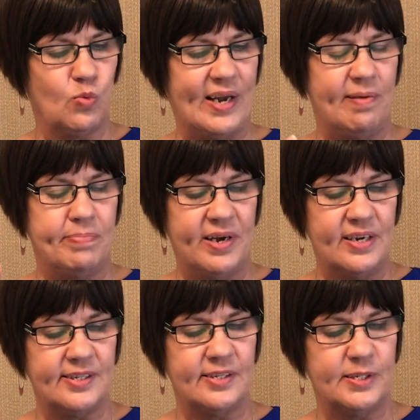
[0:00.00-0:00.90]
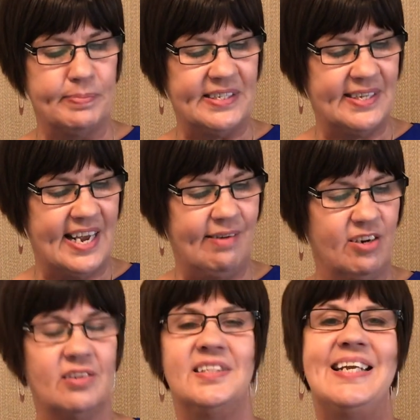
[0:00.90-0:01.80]
when a person's
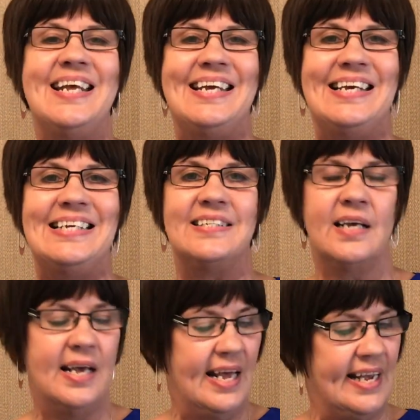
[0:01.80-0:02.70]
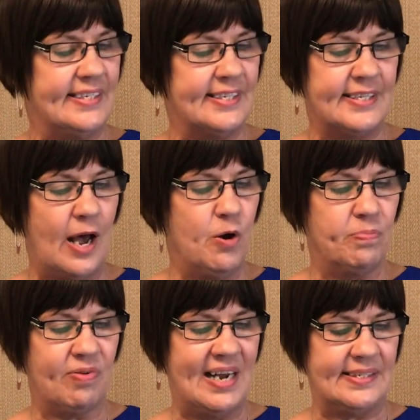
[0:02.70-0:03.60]
material need is so
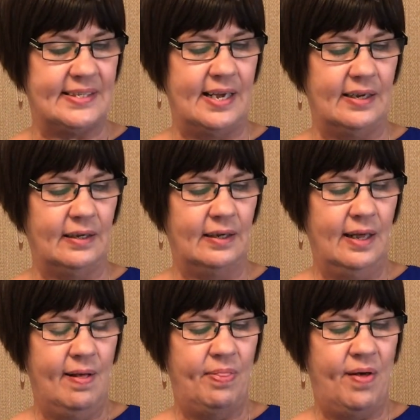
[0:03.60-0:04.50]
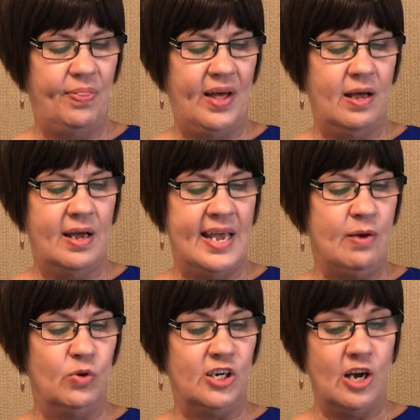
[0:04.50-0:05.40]
pressing that he
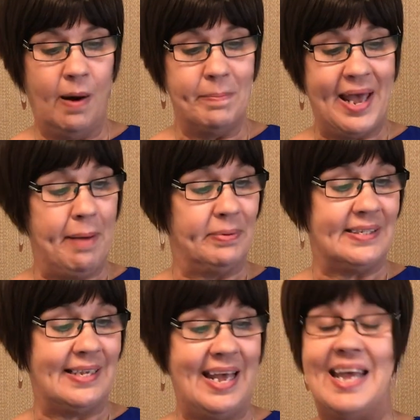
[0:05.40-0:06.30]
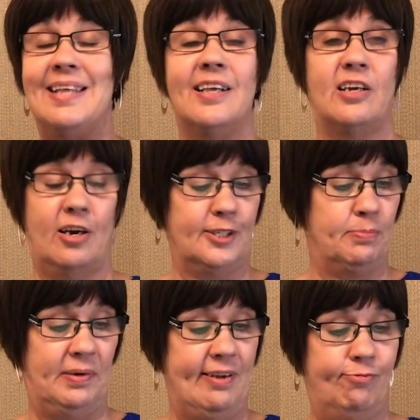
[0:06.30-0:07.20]
would not be able to hear the
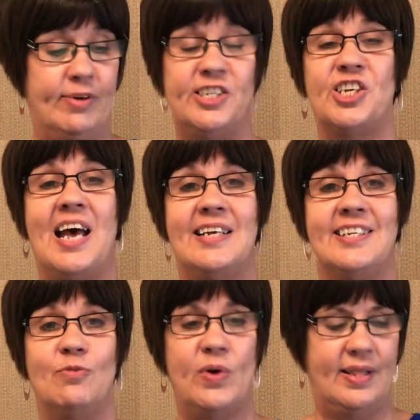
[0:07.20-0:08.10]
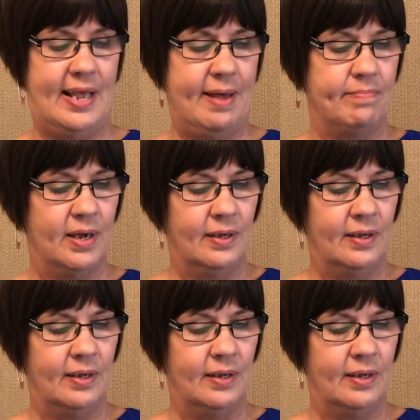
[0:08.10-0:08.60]
gospel if we shared it with him.